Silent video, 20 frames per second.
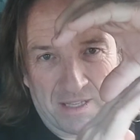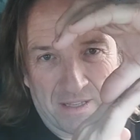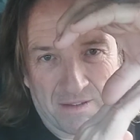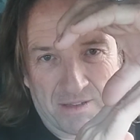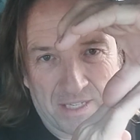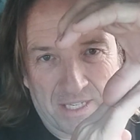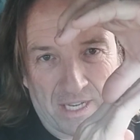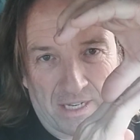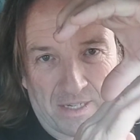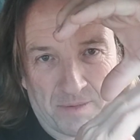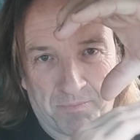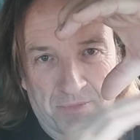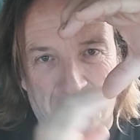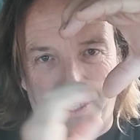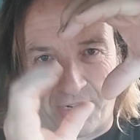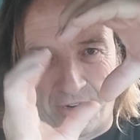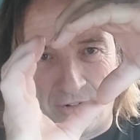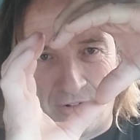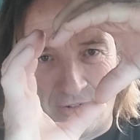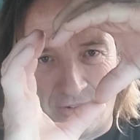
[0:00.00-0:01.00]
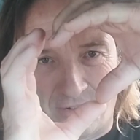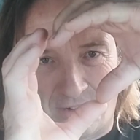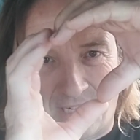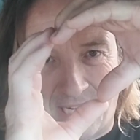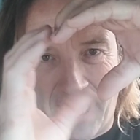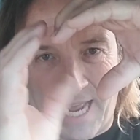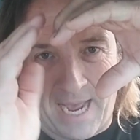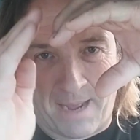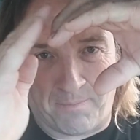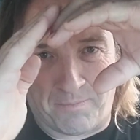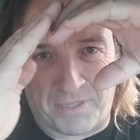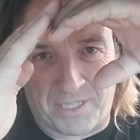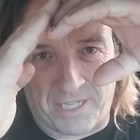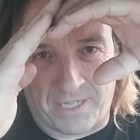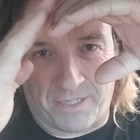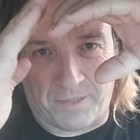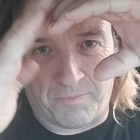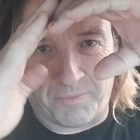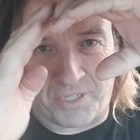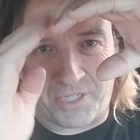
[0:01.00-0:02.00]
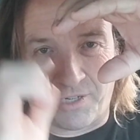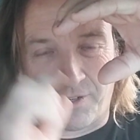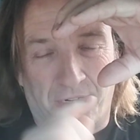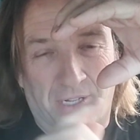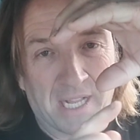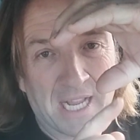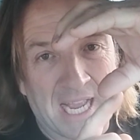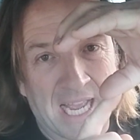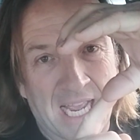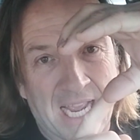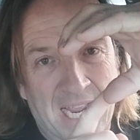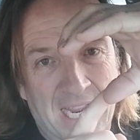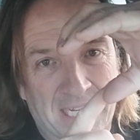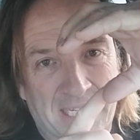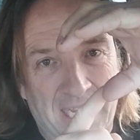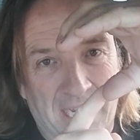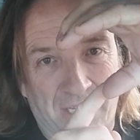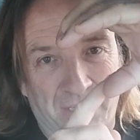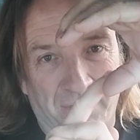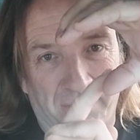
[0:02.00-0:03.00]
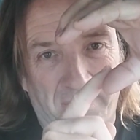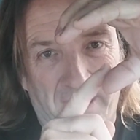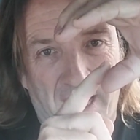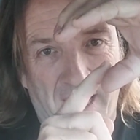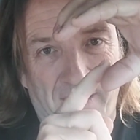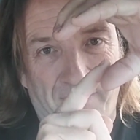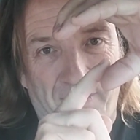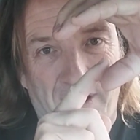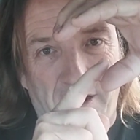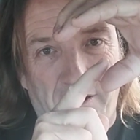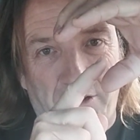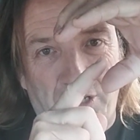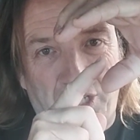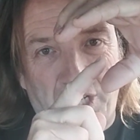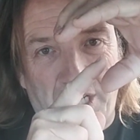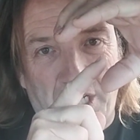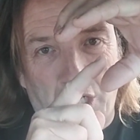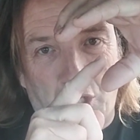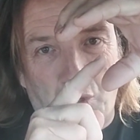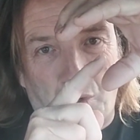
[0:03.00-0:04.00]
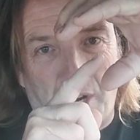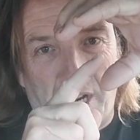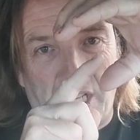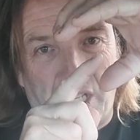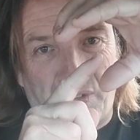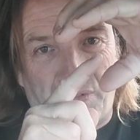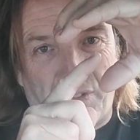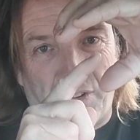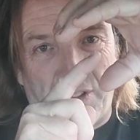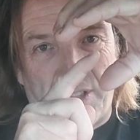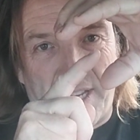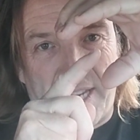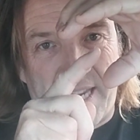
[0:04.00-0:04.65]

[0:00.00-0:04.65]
solid material, gap, solid material. It takes a lot of energy to transfer the